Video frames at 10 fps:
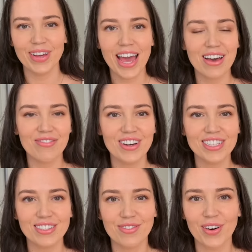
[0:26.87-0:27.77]
But yeah,
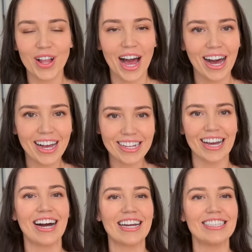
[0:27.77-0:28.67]
first of all, hi
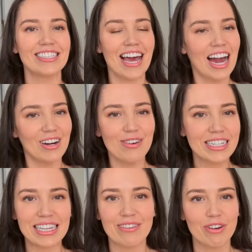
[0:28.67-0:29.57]
guys, how
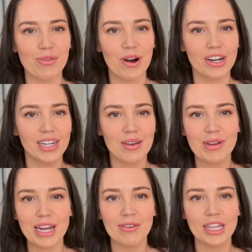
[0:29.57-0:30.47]
is everyone? Let
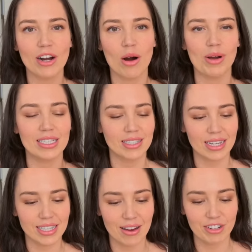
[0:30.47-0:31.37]
me know in the comments,
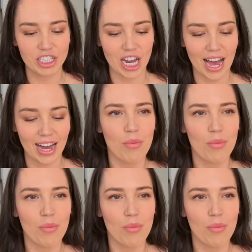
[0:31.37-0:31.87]
let's have a chat.